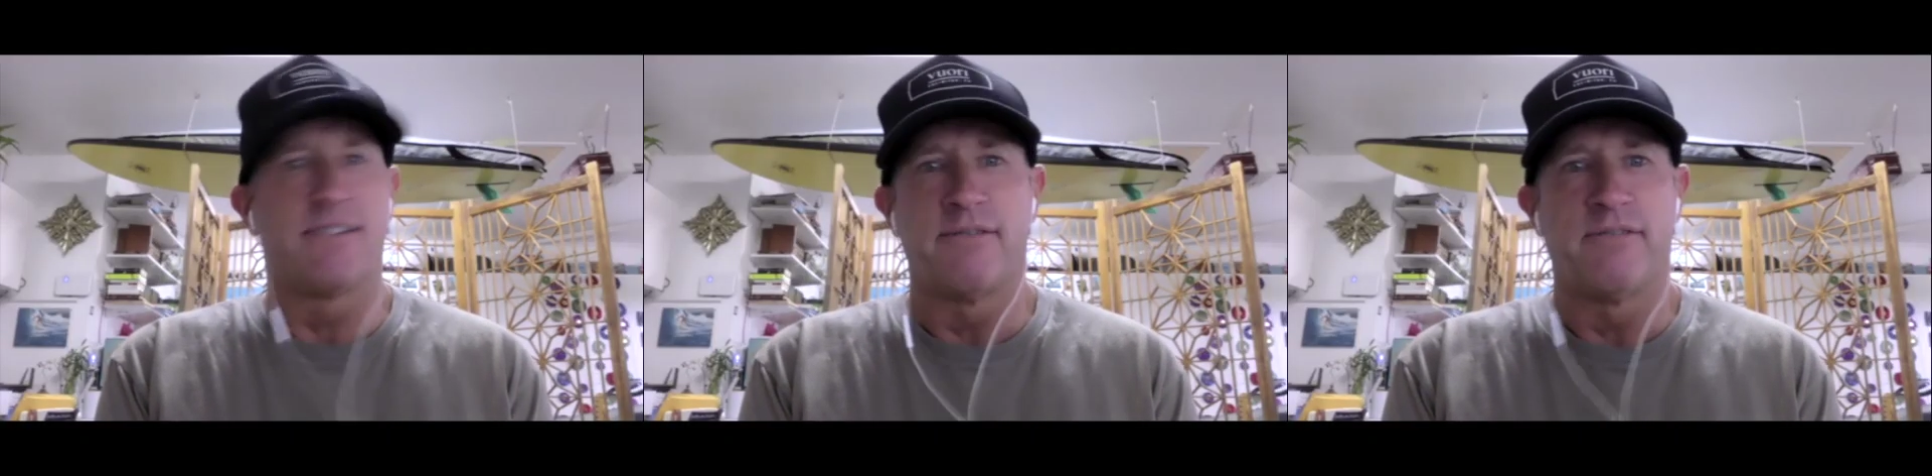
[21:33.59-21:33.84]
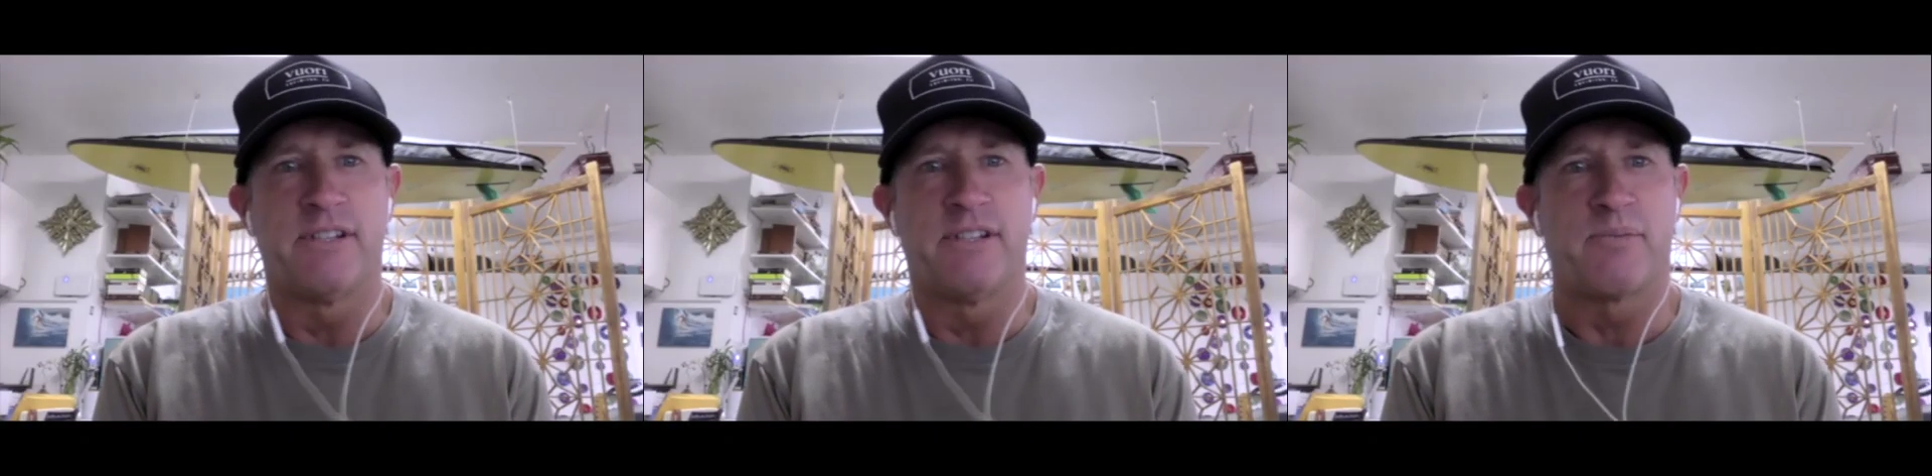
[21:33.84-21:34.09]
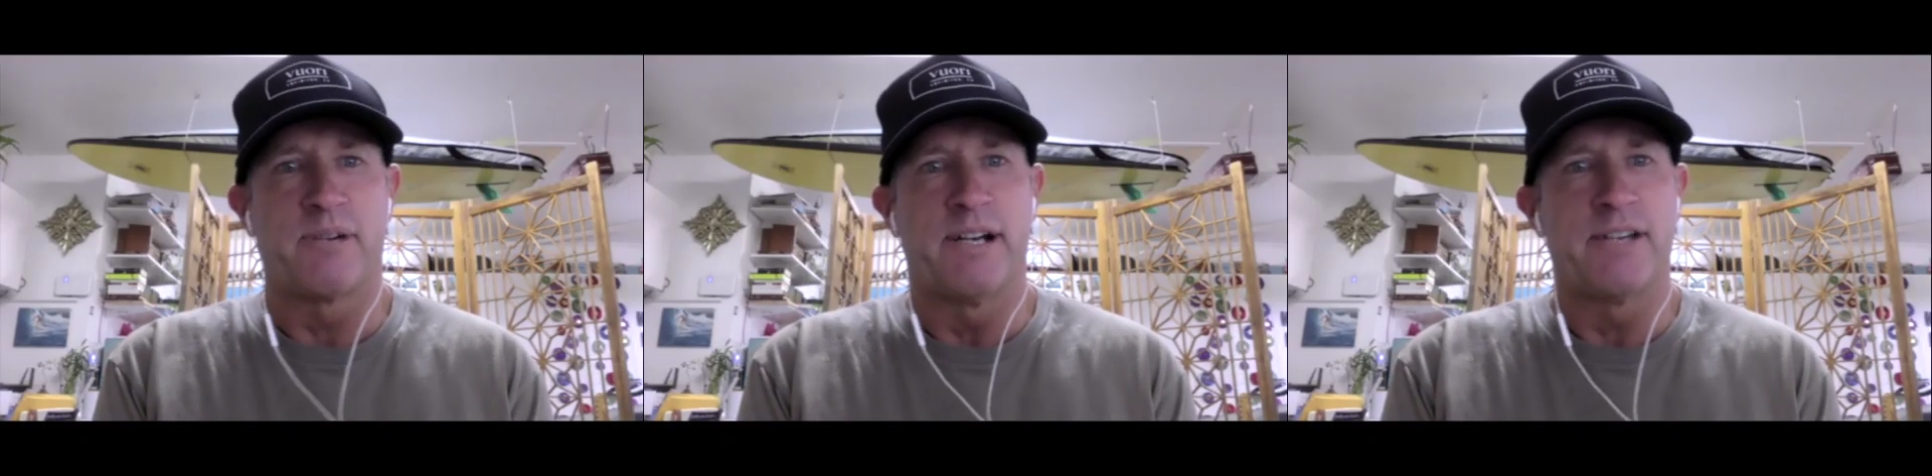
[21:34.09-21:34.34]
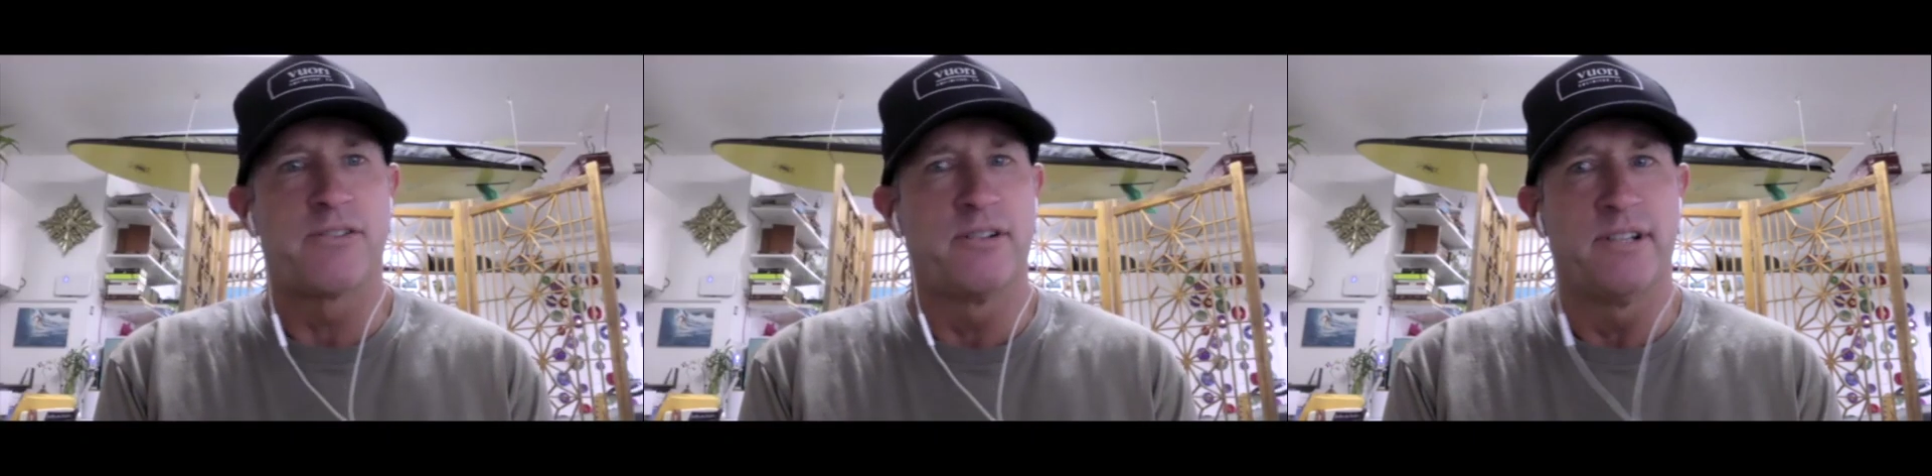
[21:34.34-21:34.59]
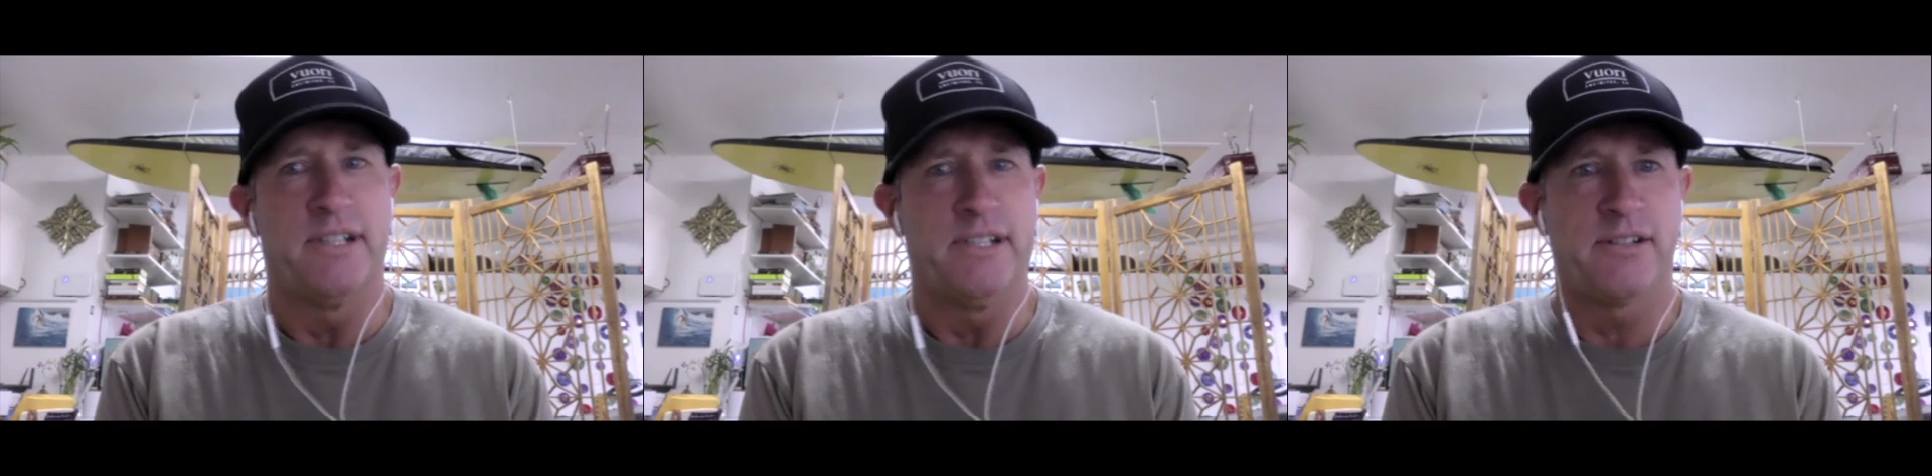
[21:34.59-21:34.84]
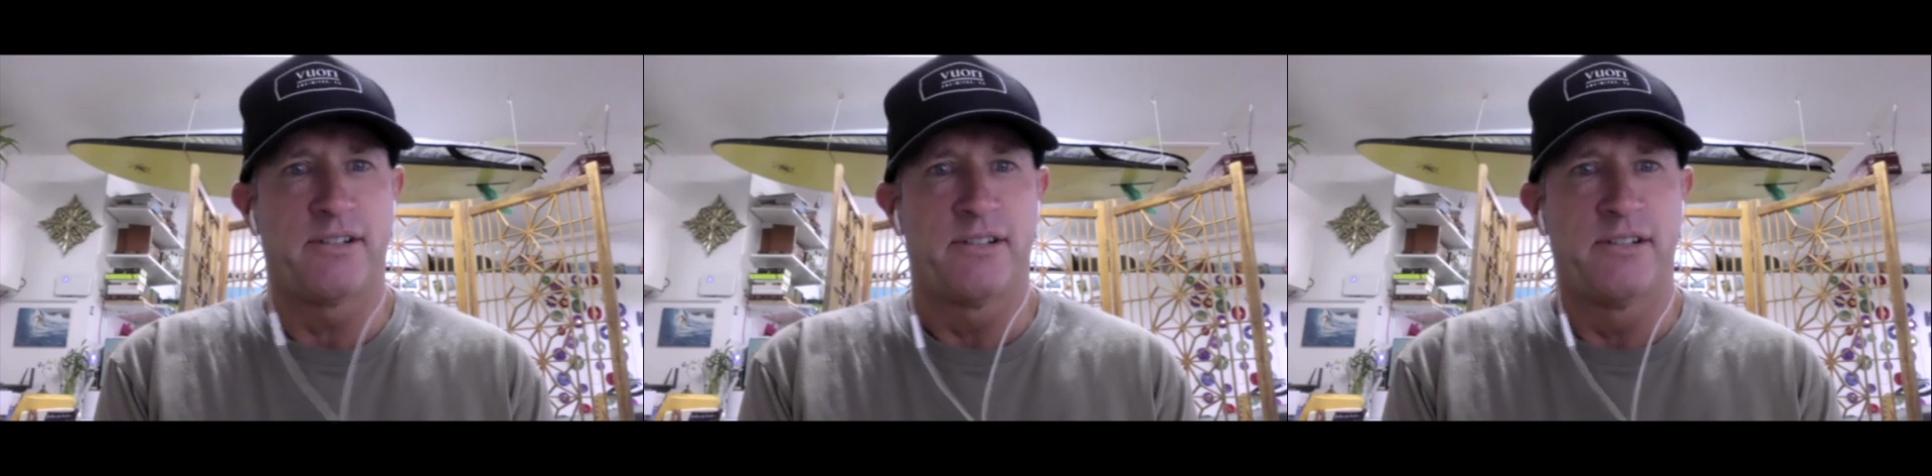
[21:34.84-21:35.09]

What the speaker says: of this press release,